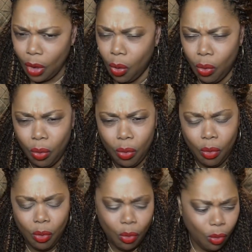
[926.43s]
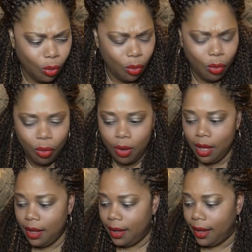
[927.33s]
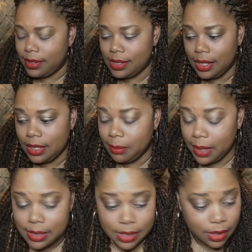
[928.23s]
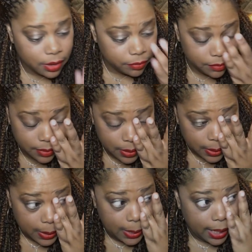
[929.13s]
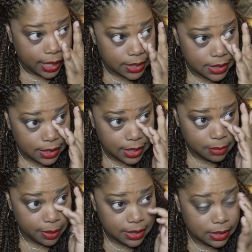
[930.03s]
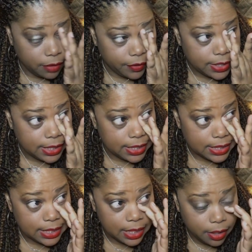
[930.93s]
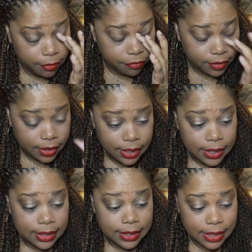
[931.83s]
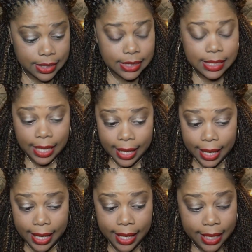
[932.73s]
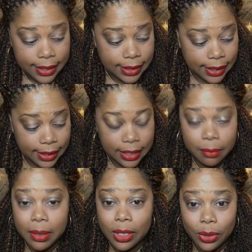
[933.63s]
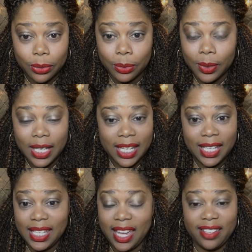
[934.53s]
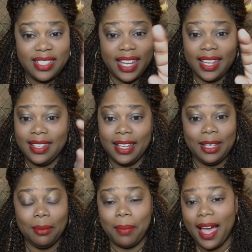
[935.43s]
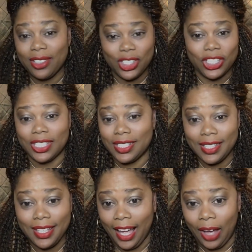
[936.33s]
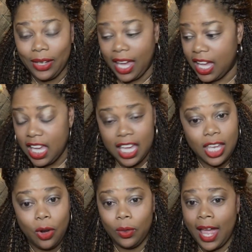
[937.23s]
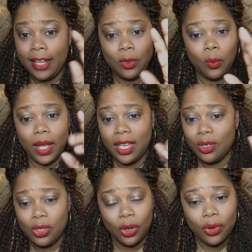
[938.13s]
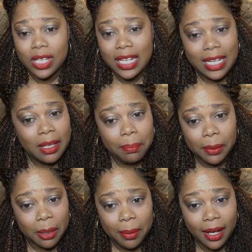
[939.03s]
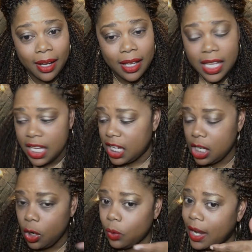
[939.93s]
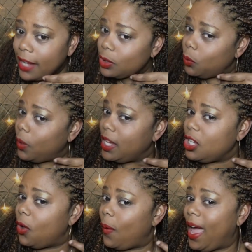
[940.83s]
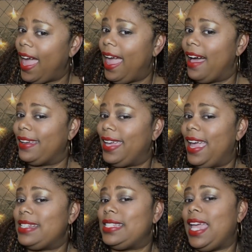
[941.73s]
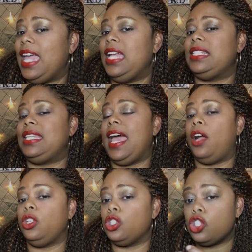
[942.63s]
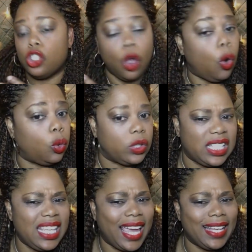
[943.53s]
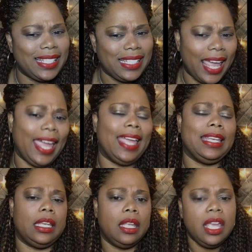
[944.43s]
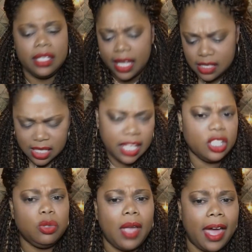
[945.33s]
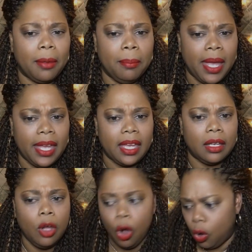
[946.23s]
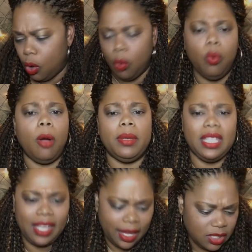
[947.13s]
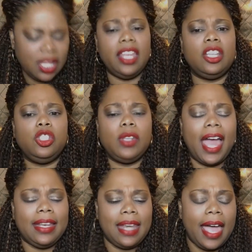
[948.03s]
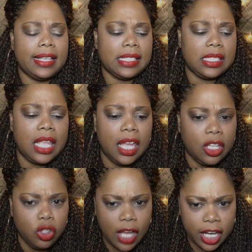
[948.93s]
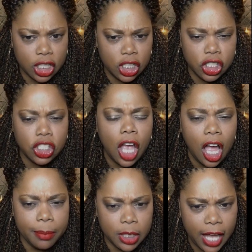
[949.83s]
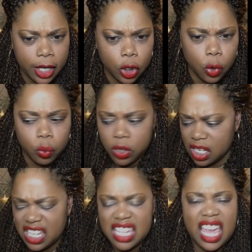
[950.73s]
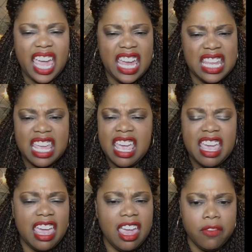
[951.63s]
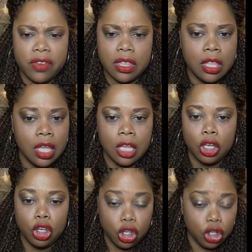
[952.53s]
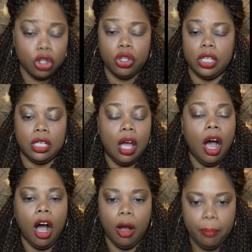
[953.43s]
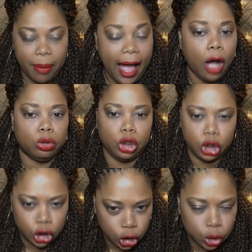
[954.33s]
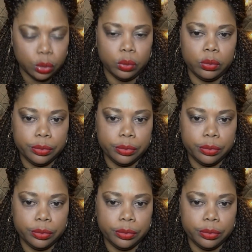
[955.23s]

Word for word: Ooh, I said to myself, I said to myself, I said, self, this how the enemy do. He can't stand nothing about you. Okay, he don't like the way you turn your lip up, huh? He don't like the way your hair cascades down your shoulders. He can't stand it. Can't stand that you got a man or a woman. He can't stand that you got nice things. You got a good job. You got a career. He hate everything good about you.